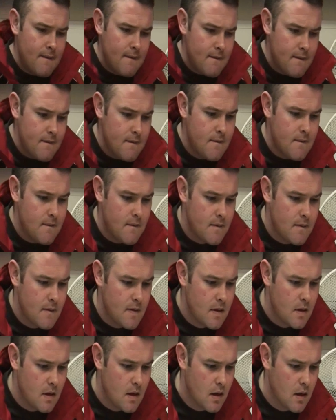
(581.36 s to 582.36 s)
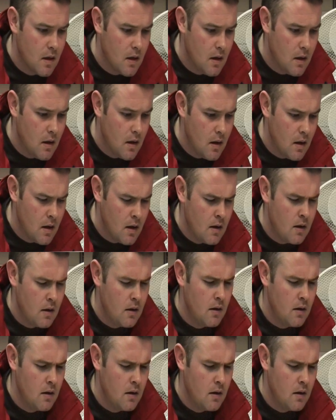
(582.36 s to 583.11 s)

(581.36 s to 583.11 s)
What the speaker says: Nothing is said.